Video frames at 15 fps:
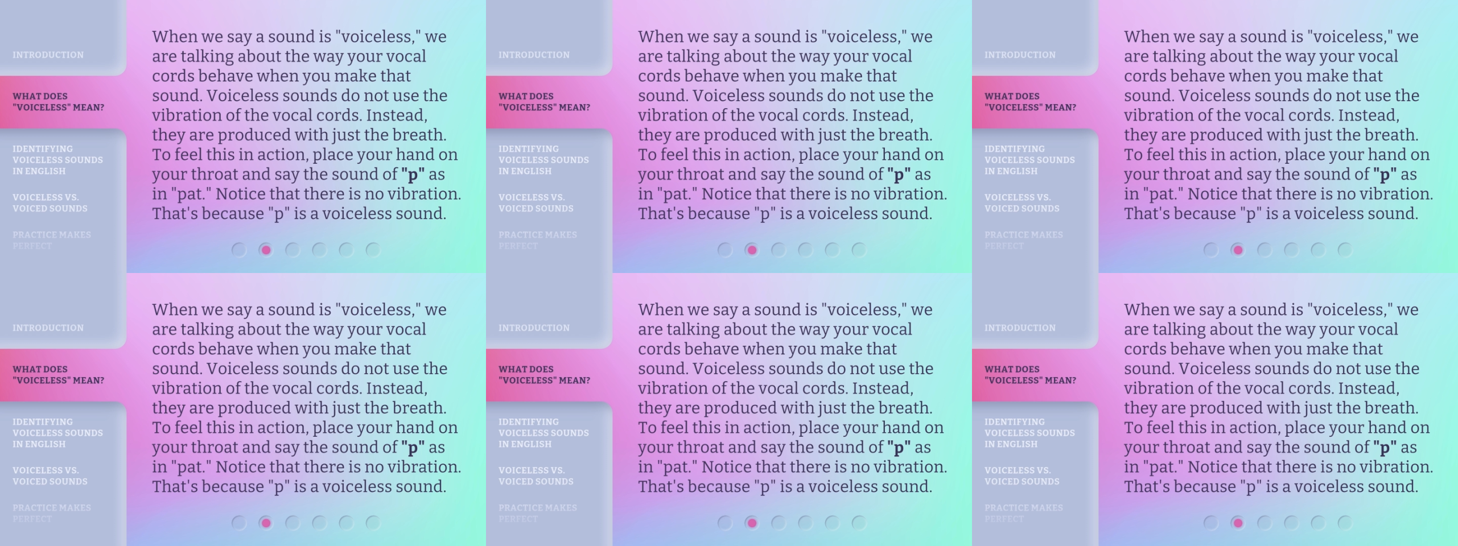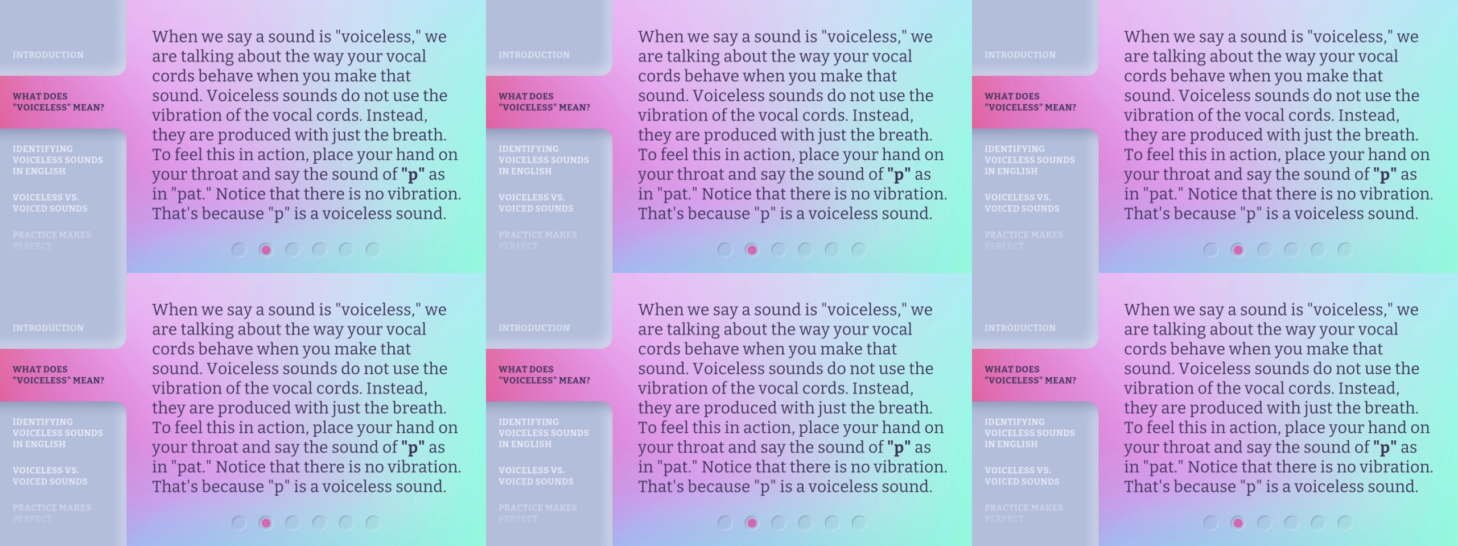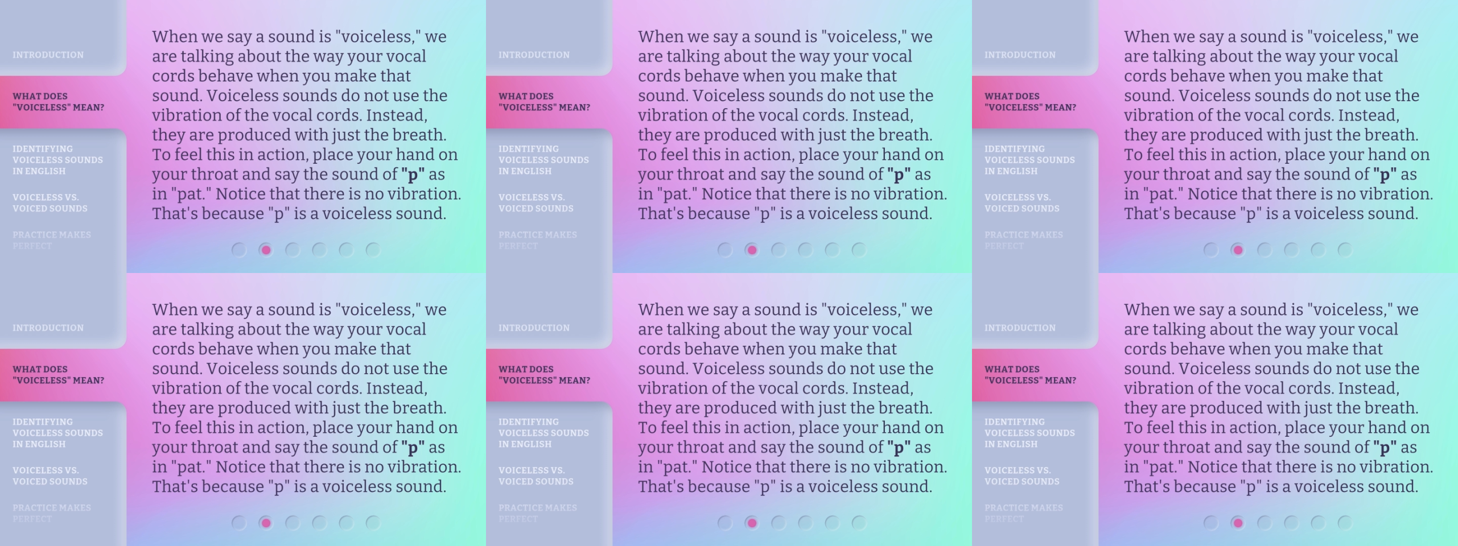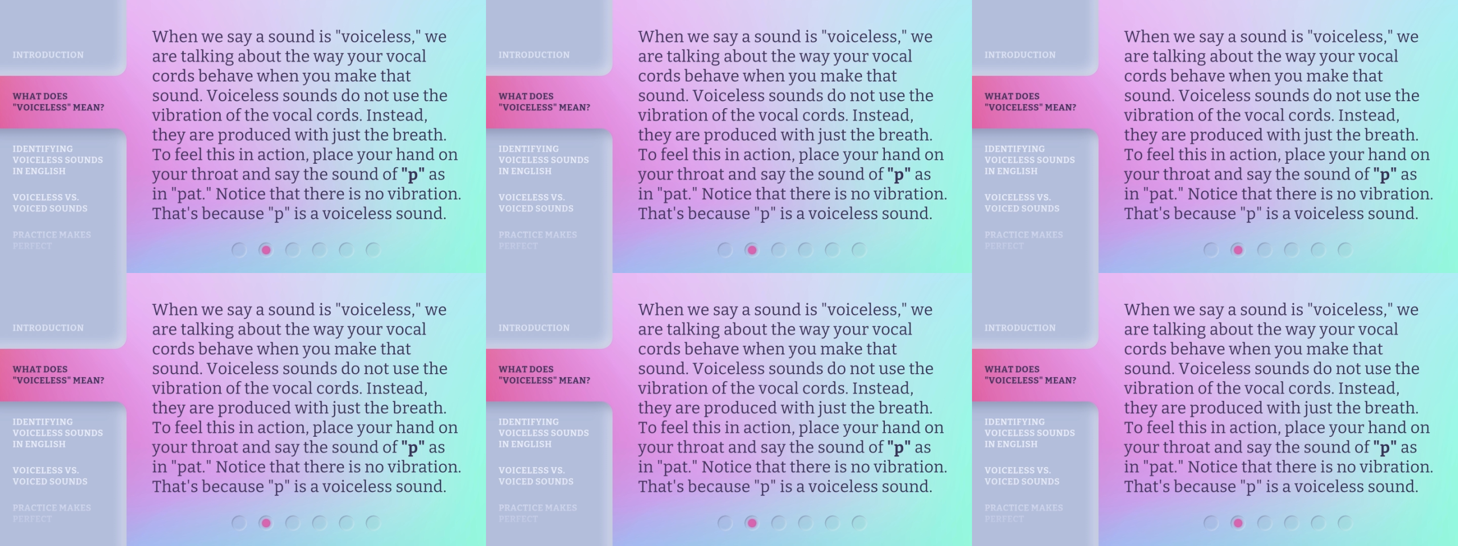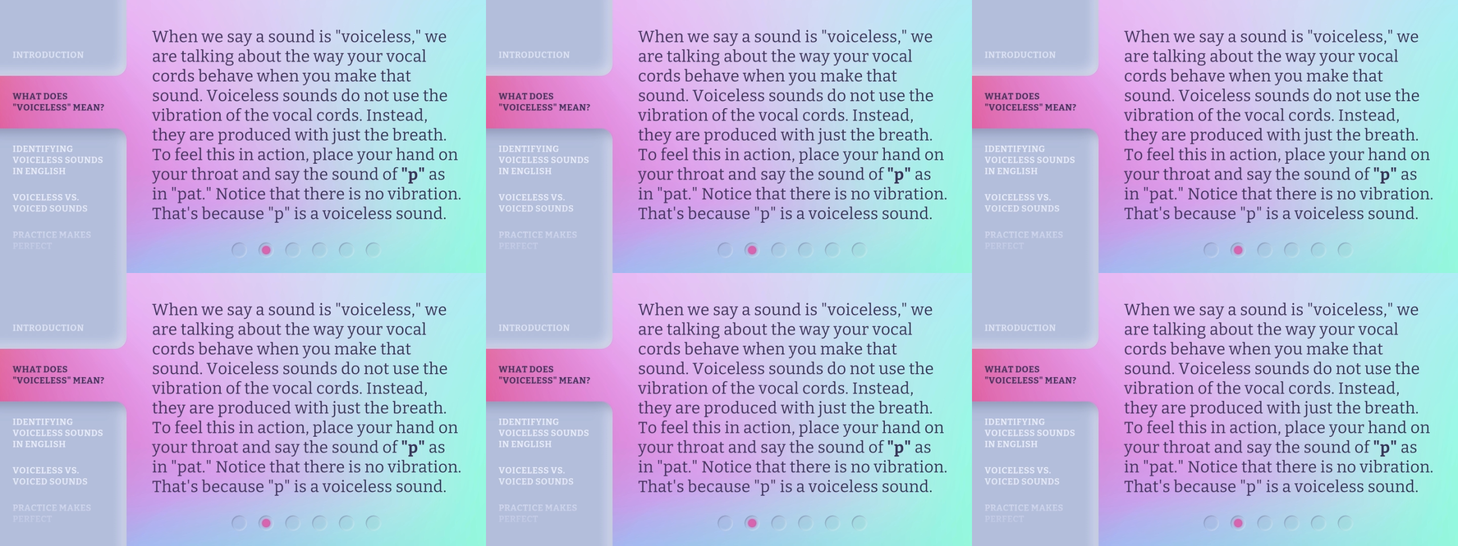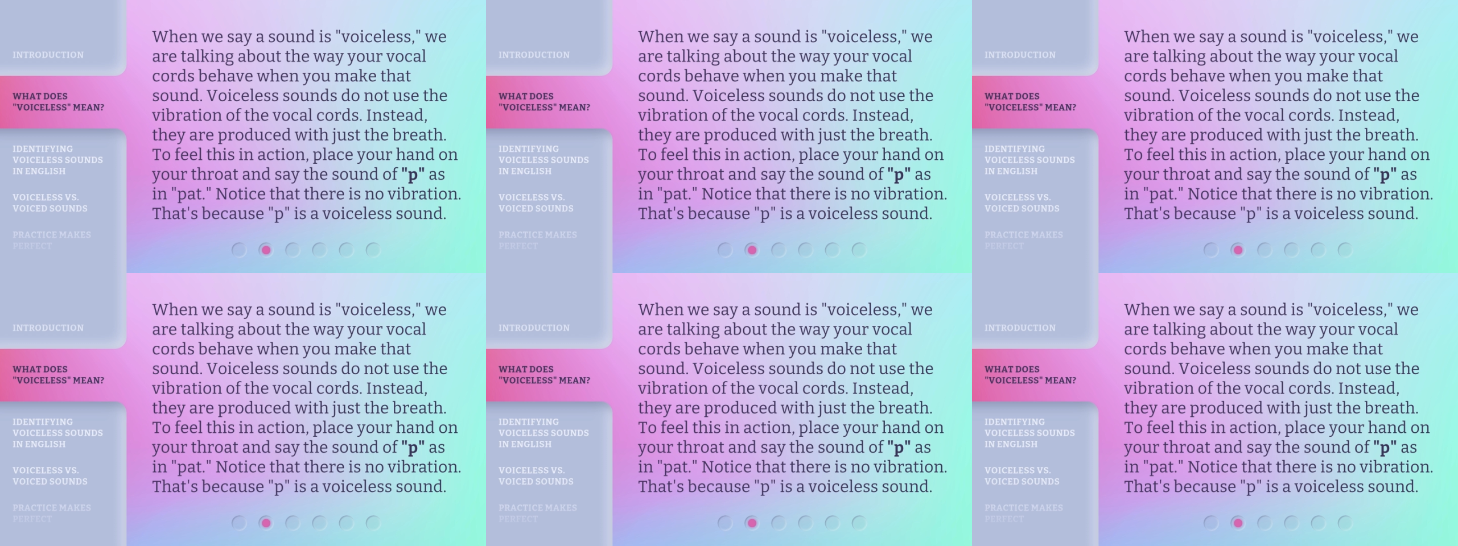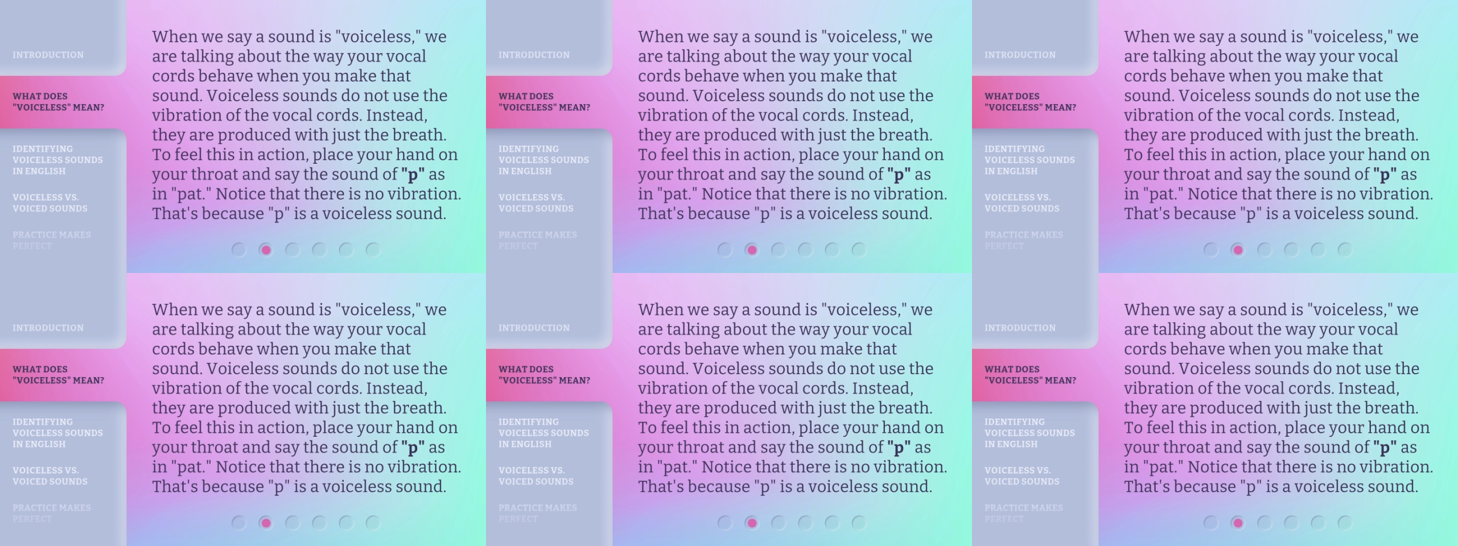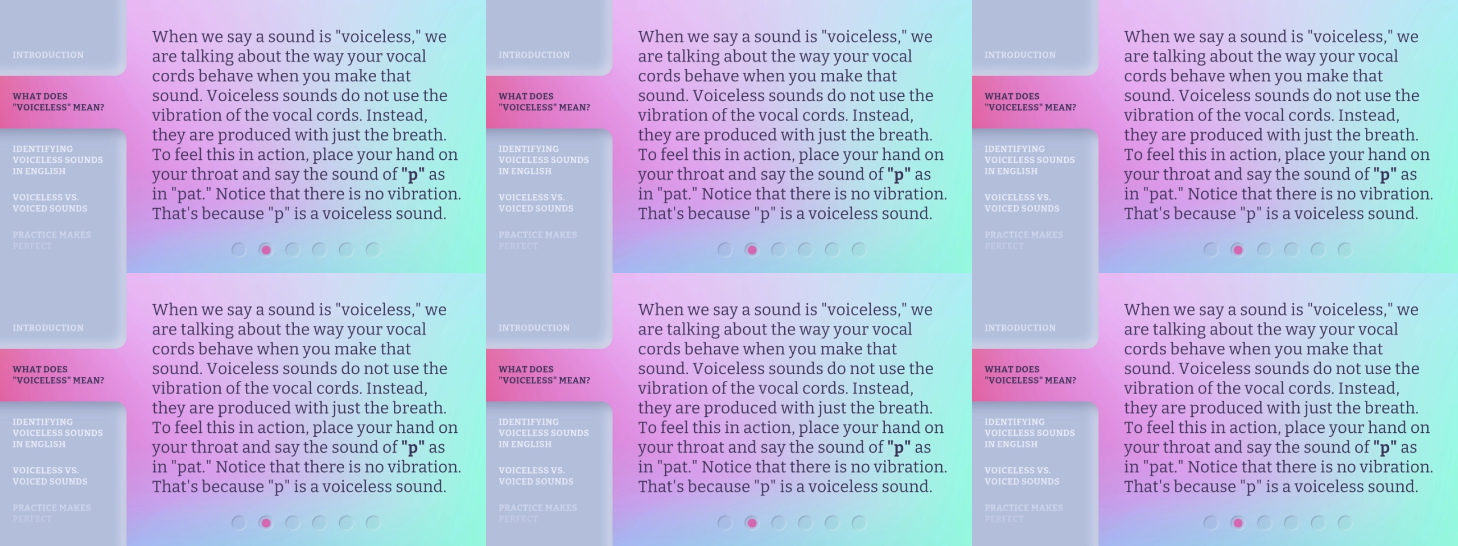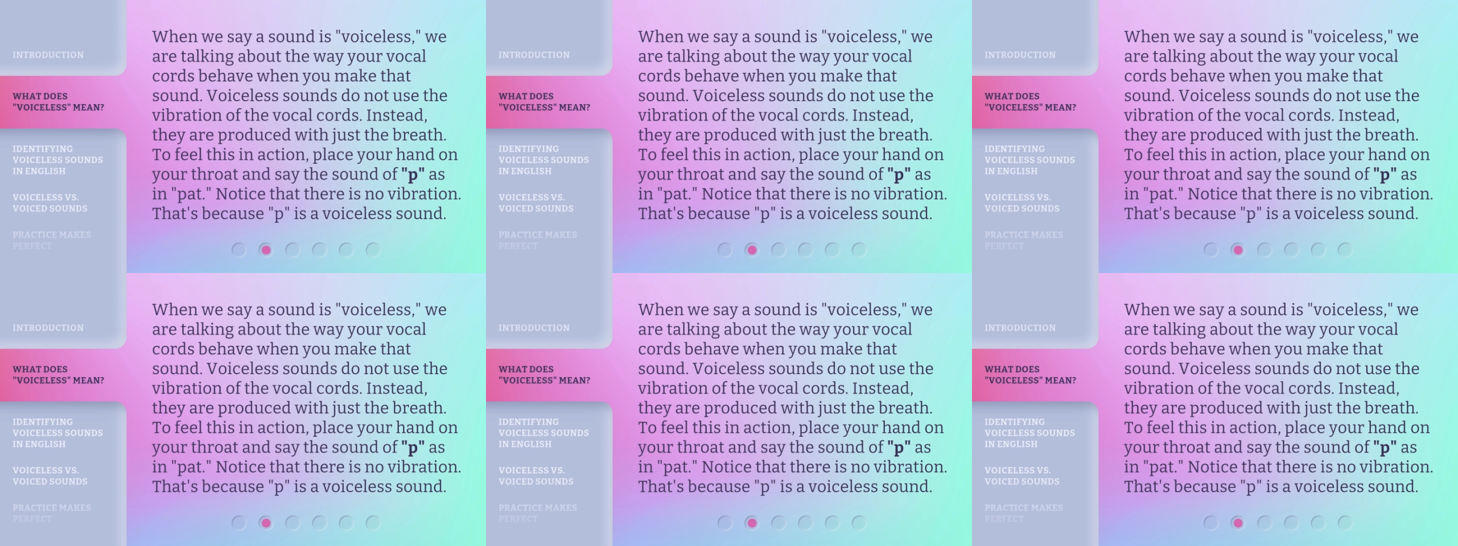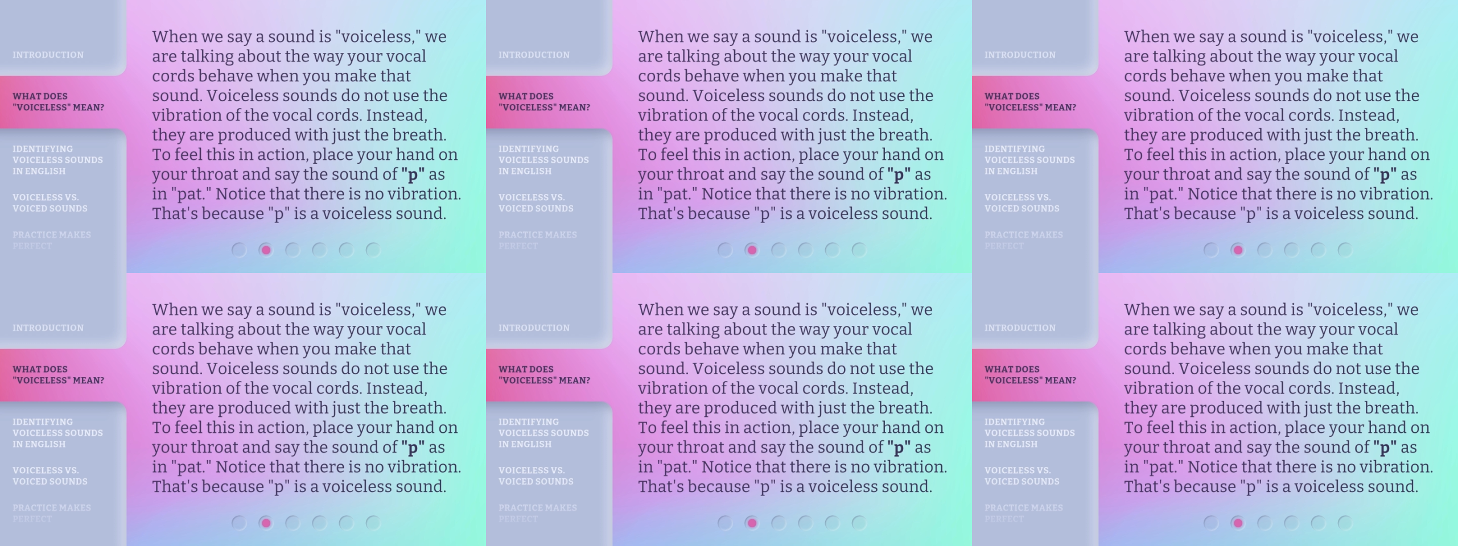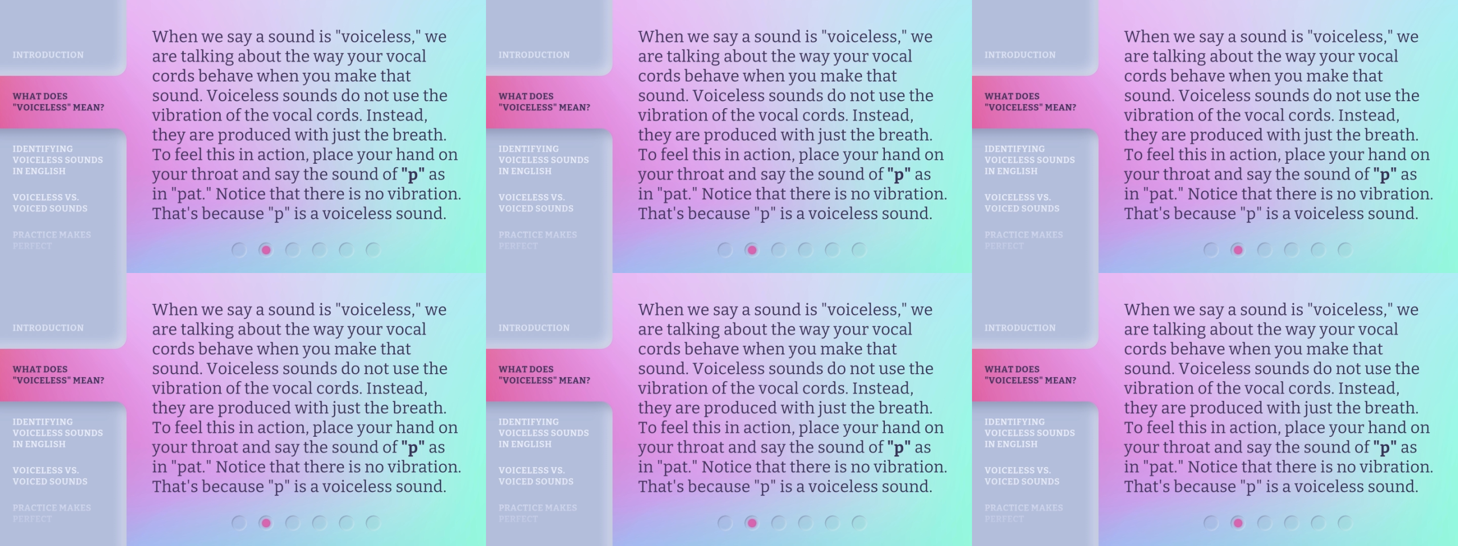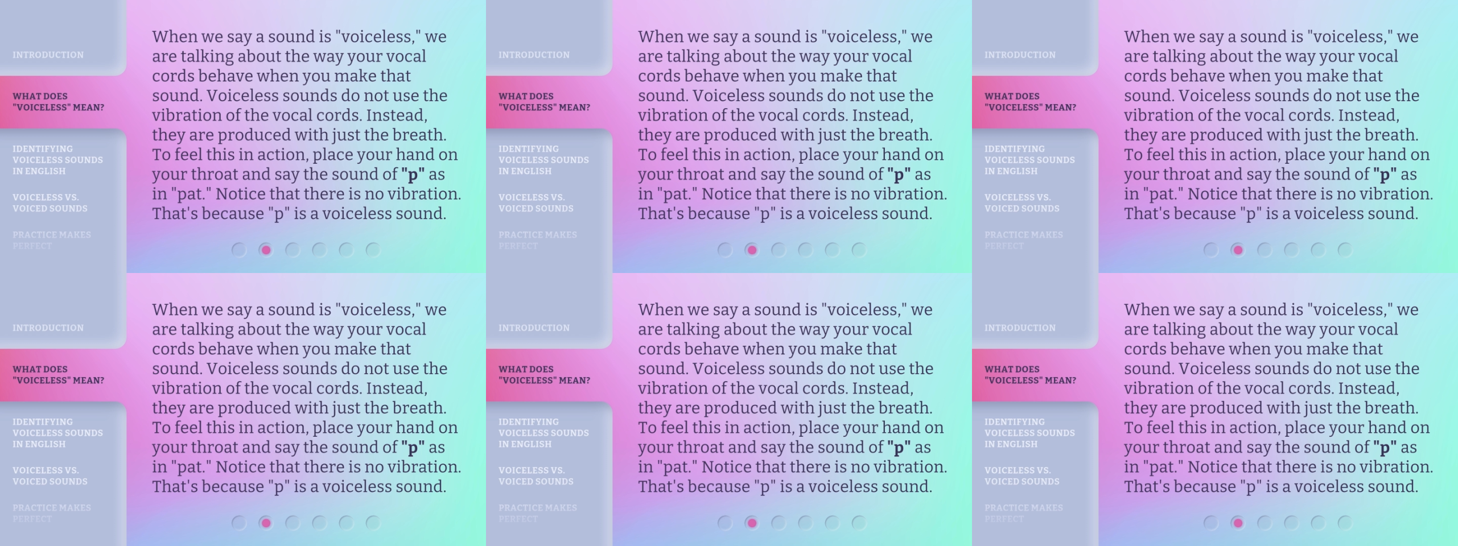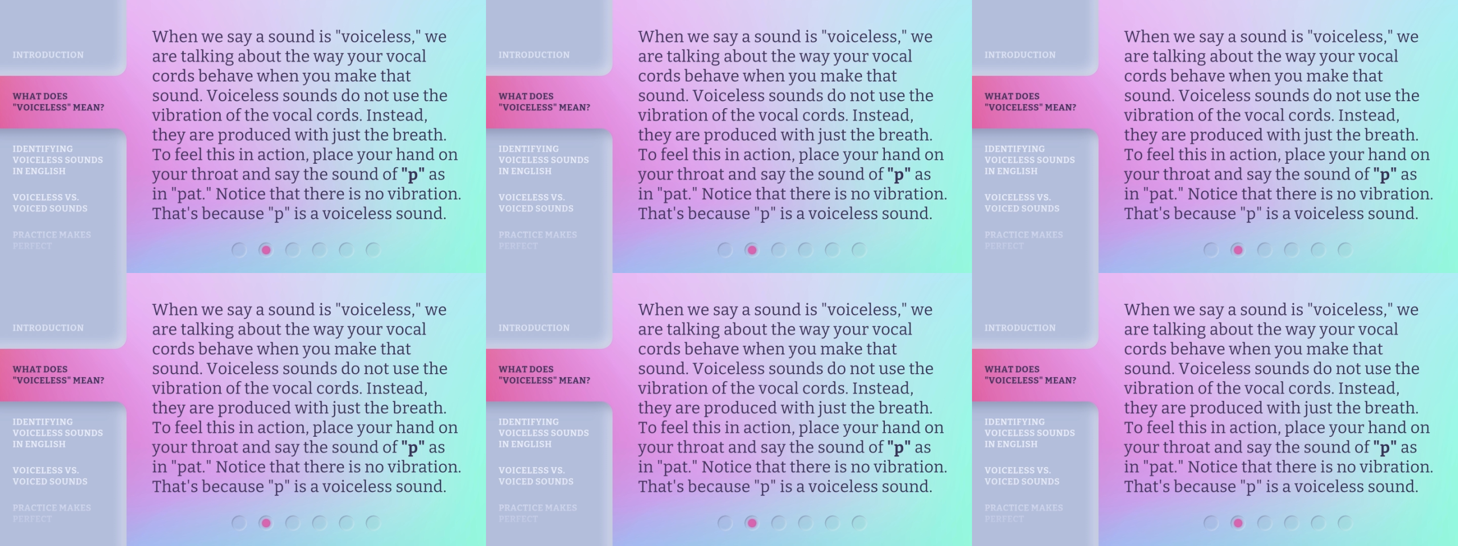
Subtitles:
(no speaker visible)